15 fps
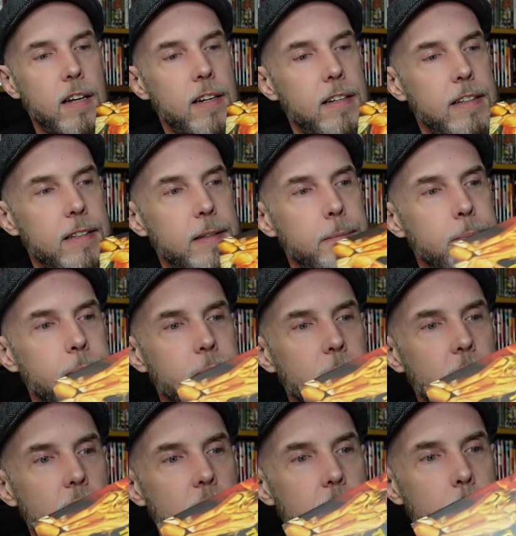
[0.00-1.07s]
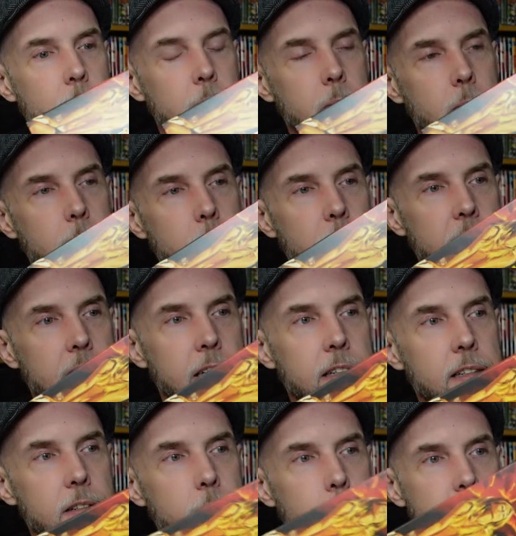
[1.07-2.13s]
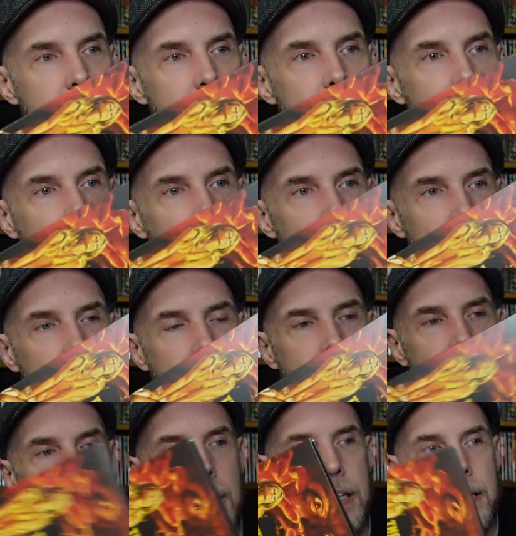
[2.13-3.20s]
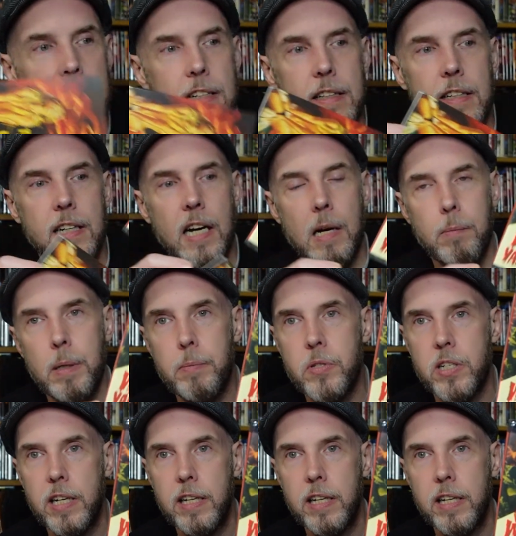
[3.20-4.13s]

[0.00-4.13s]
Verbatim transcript: Um, my recent find at the Cobwebs